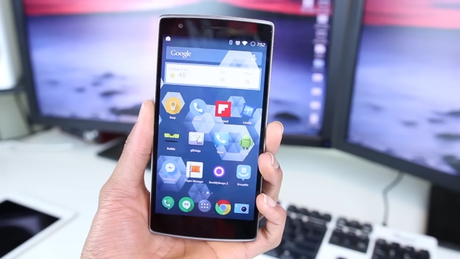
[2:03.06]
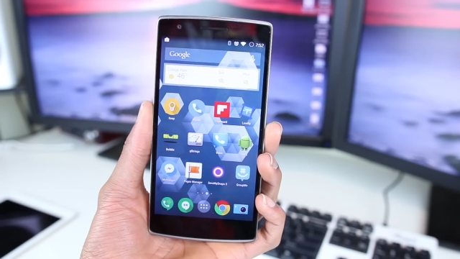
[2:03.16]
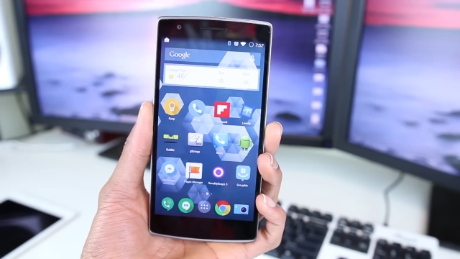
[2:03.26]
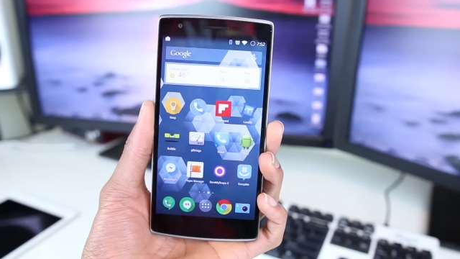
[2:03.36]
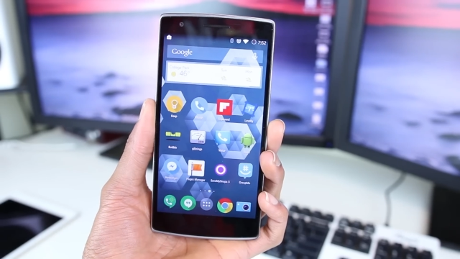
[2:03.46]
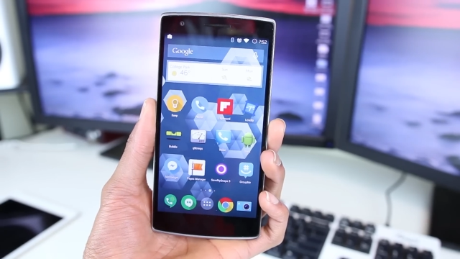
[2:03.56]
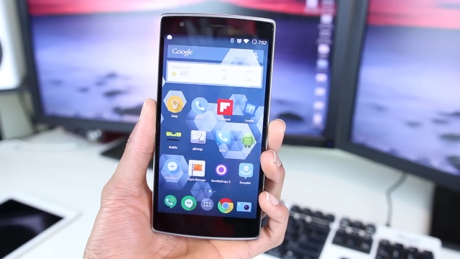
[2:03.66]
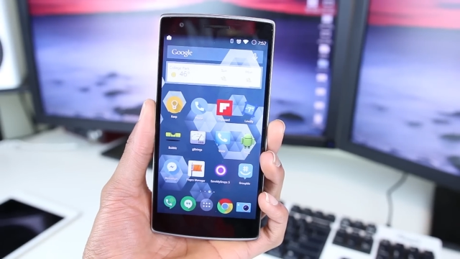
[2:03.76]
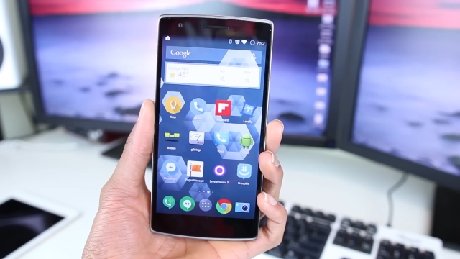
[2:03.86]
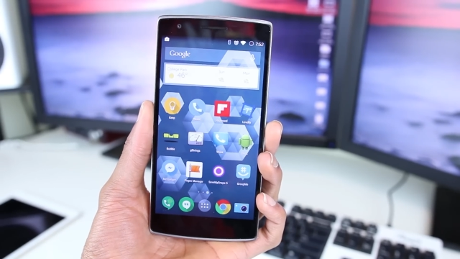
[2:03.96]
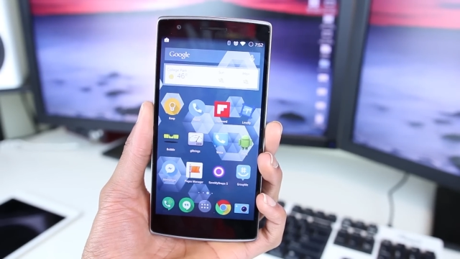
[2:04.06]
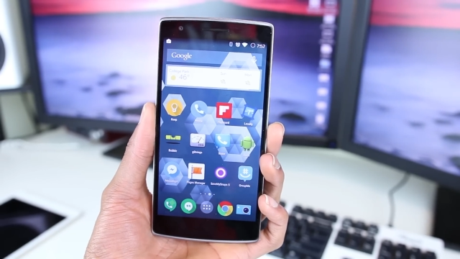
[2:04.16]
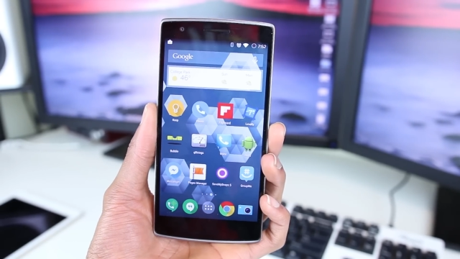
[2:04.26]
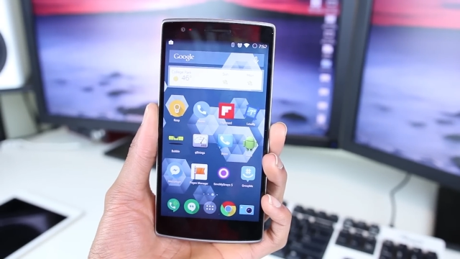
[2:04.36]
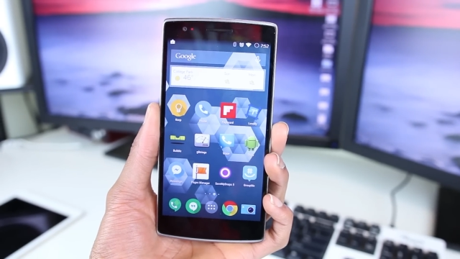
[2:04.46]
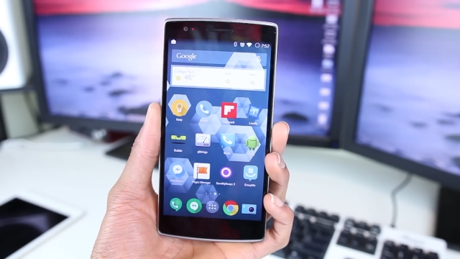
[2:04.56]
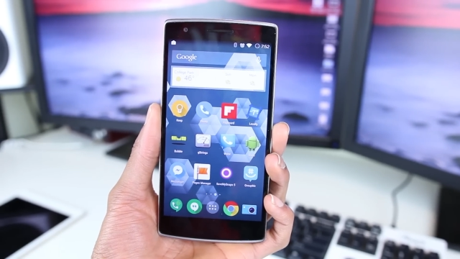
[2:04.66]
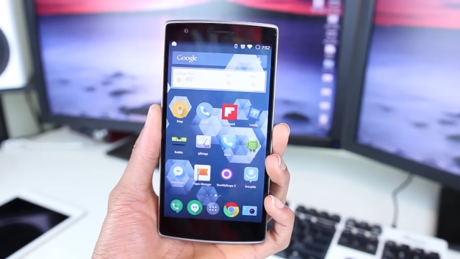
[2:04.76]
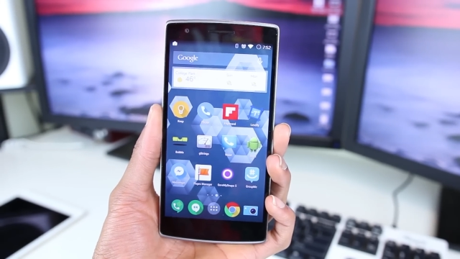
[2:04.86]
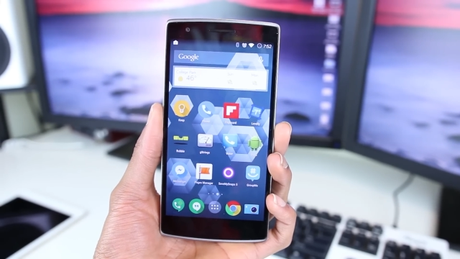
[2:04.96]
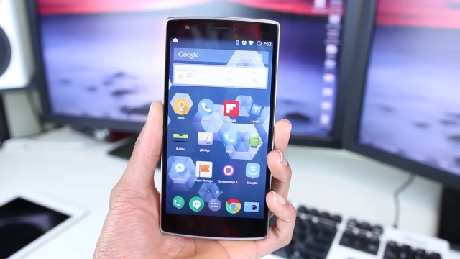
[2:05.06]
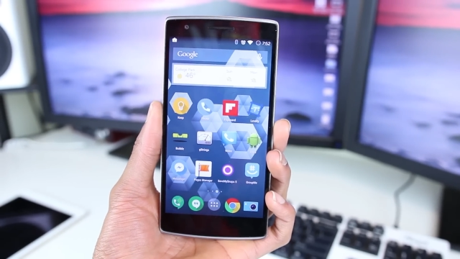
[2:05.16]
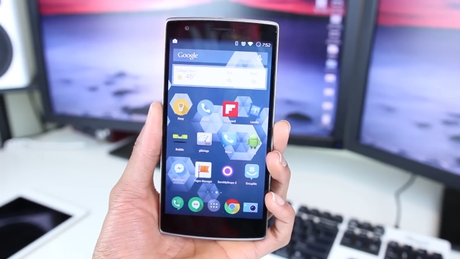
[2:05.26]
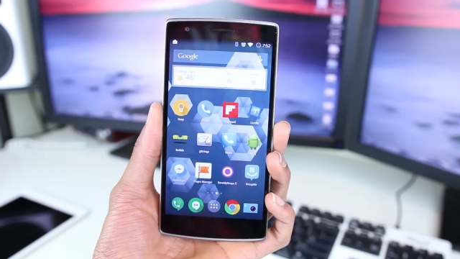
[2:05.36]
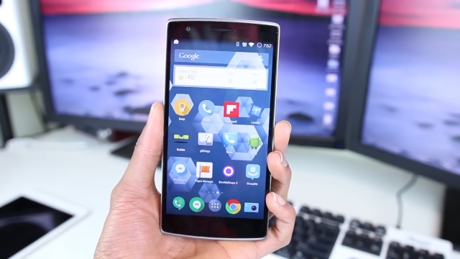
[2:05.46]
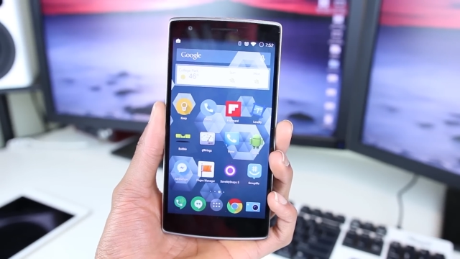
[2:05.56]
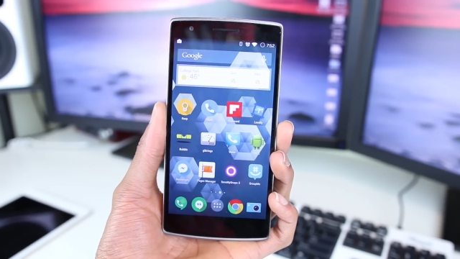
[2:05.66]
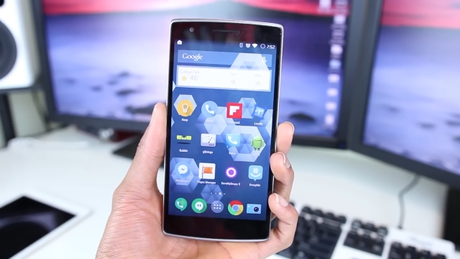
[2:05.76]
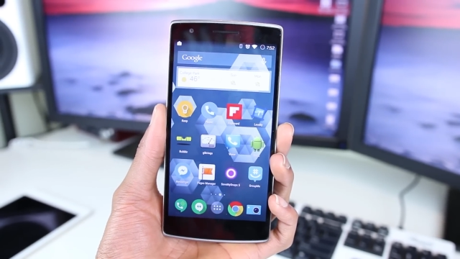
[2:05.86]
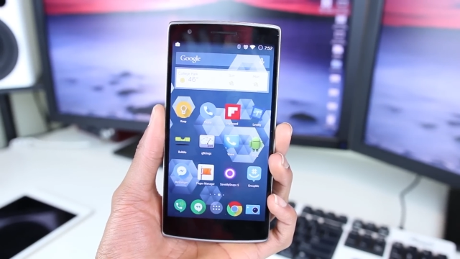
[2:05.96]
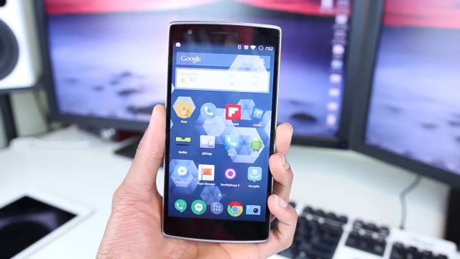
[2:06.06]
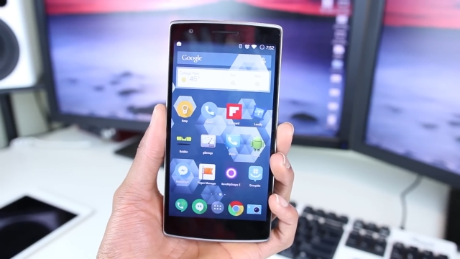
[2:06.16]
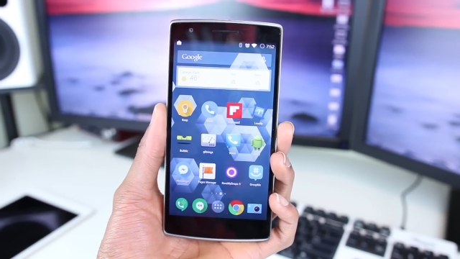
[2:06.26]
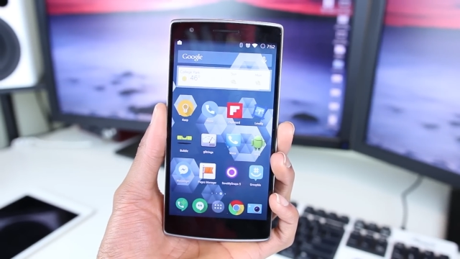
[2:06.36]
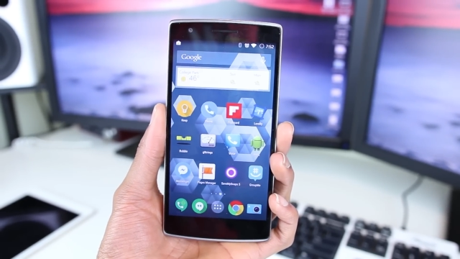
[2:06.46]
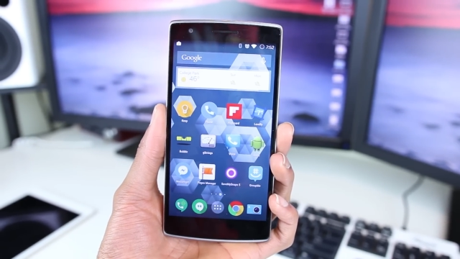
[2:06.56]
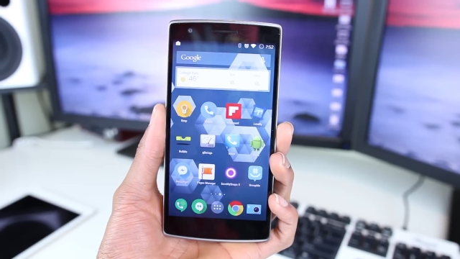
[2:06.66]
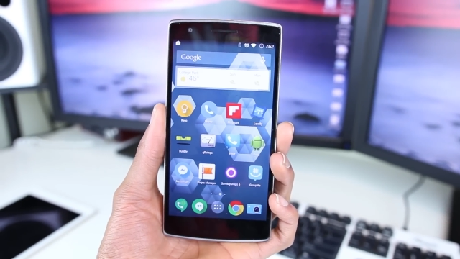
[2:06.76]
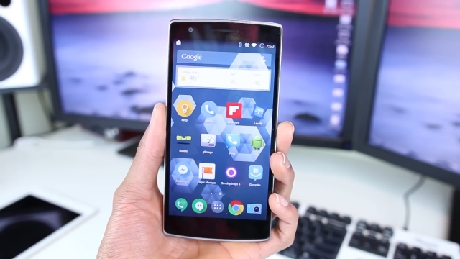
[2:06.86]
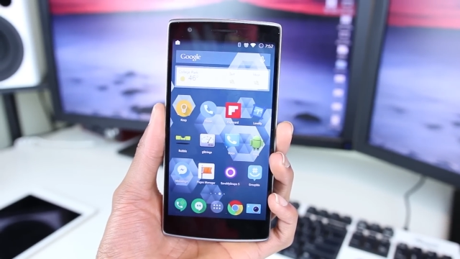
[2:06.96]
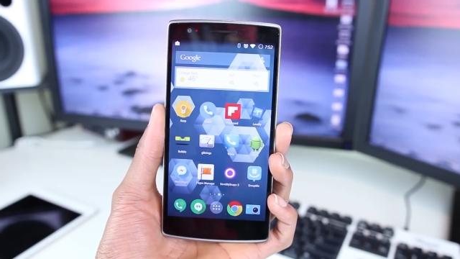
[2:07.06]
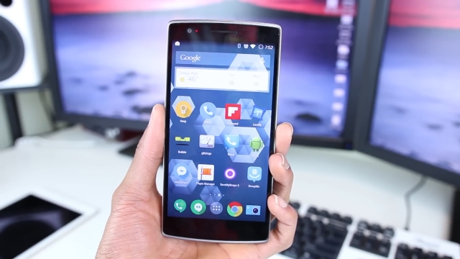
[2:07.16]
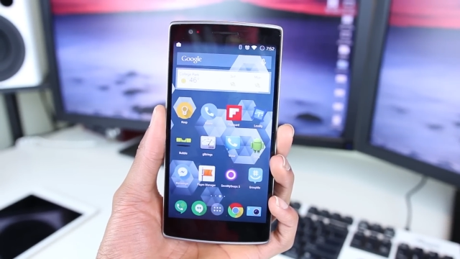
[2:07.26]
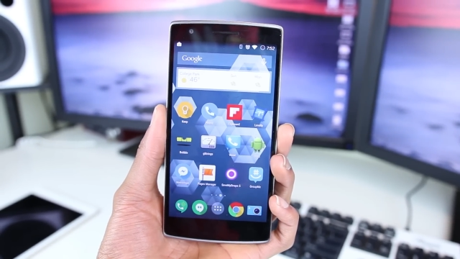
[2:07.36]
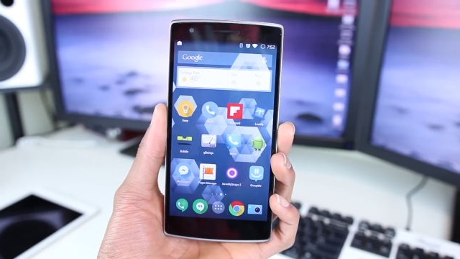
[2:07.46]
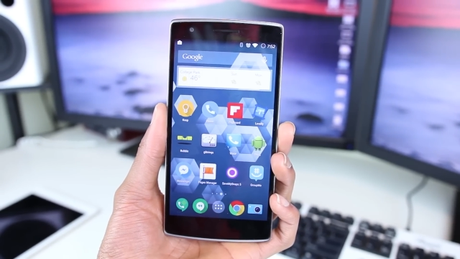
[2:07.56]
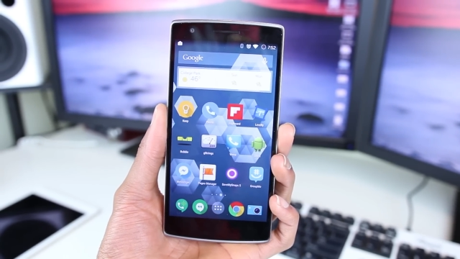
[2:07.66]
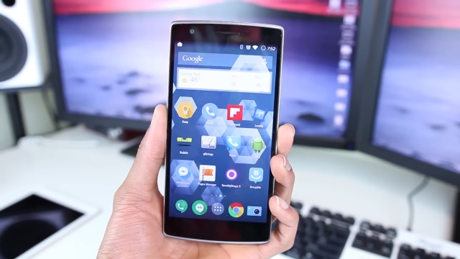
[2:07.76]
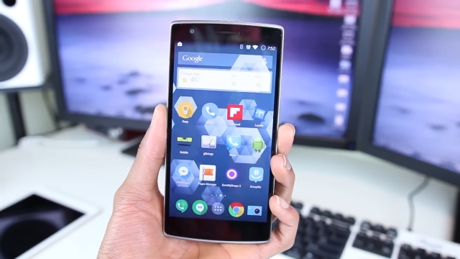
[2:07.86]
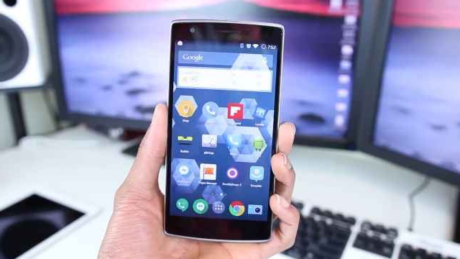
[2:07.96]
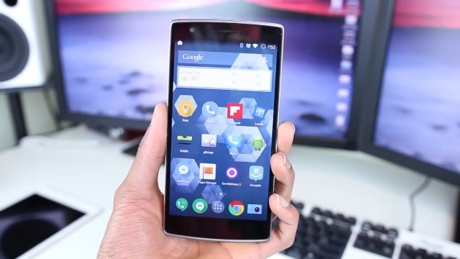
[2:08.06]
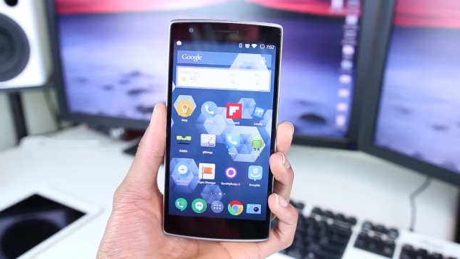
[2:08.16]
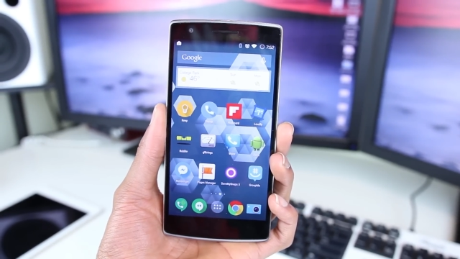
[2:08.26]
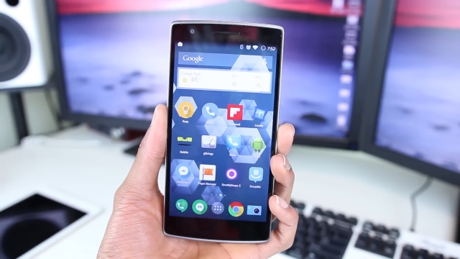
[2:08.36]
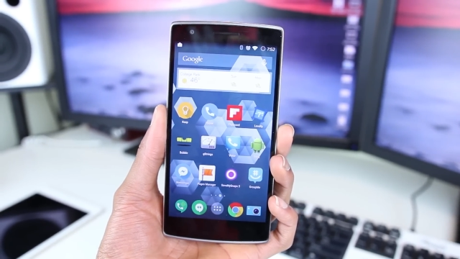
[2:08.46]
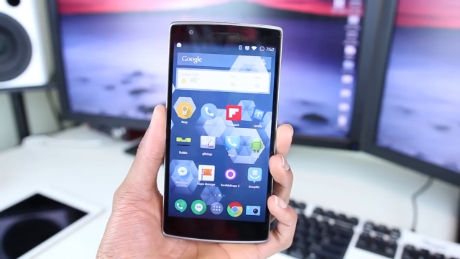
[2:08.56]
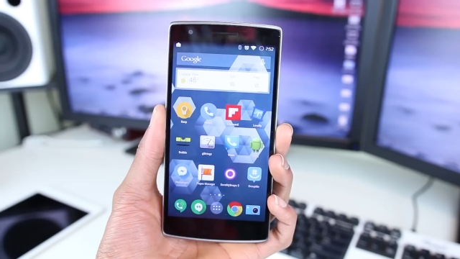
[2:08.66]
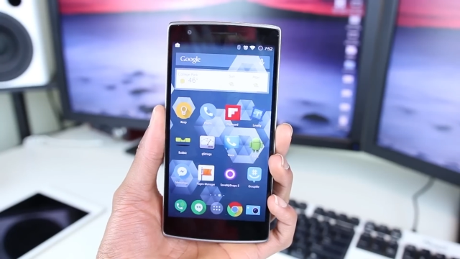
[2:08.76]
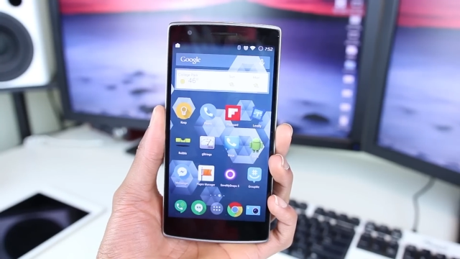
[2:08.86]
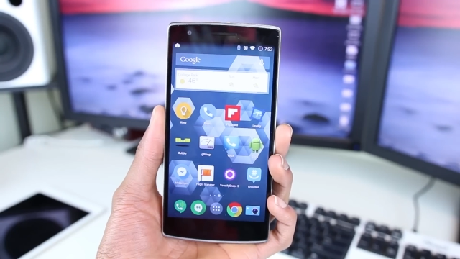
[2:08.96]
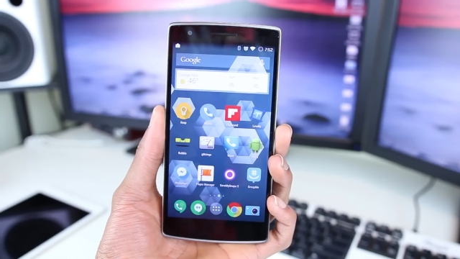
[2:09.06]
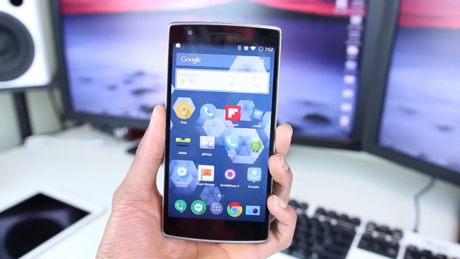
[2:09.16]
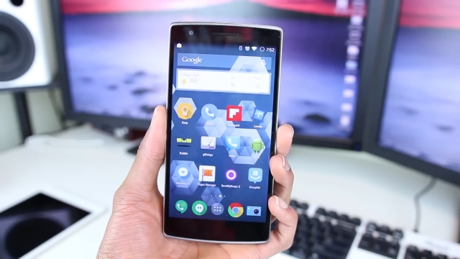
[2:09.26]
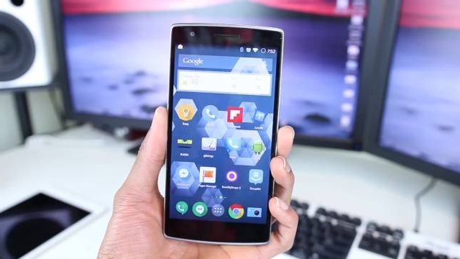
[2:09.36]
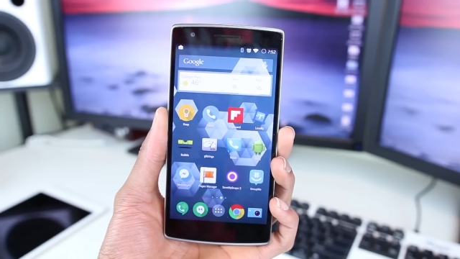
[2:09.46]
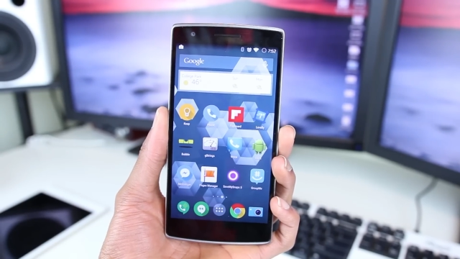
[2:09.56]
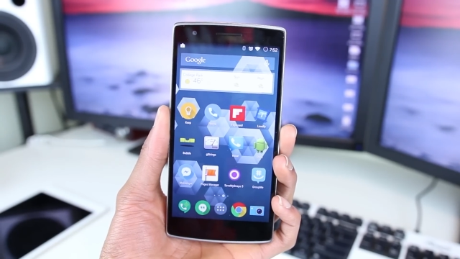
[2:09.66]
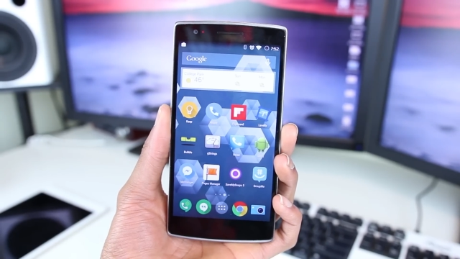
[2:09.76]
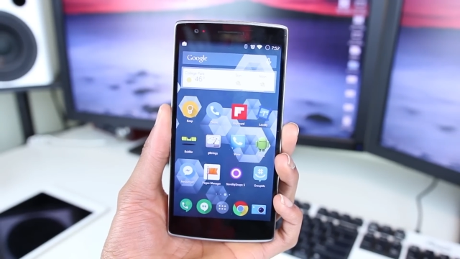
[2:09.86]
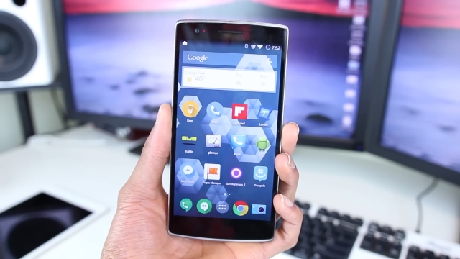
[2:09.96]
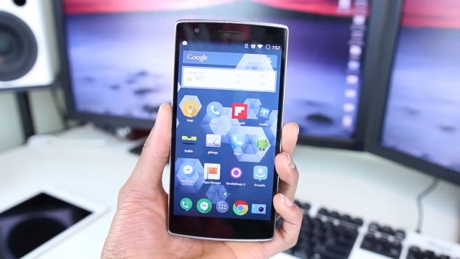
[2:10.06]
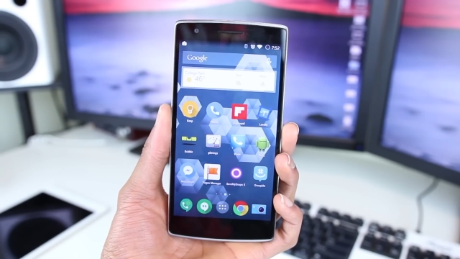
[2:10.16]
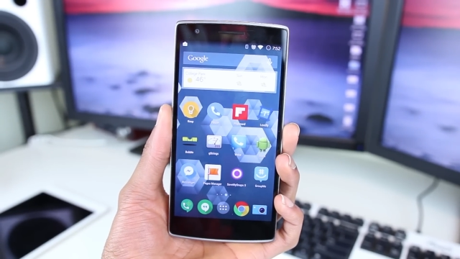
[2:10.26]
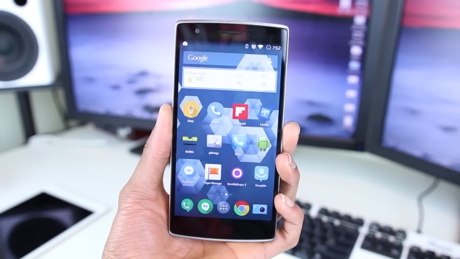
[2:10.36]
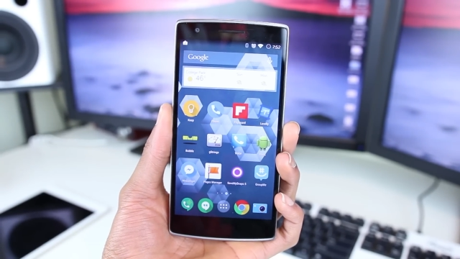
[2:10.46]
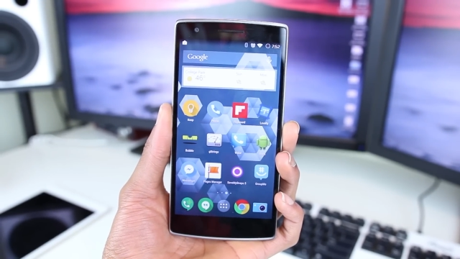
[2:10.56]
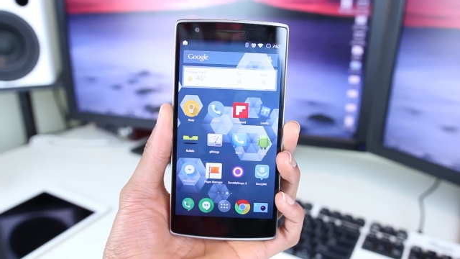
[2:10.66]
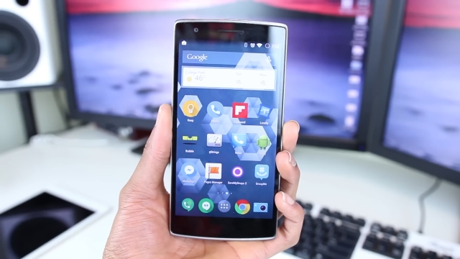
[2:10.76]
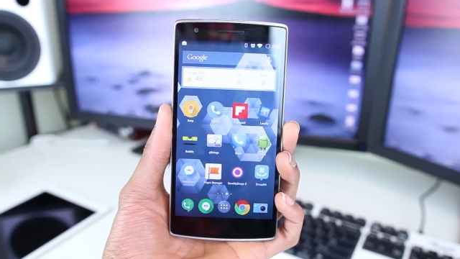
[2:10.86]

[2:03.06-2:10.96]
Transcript: [unreadable: no face in view]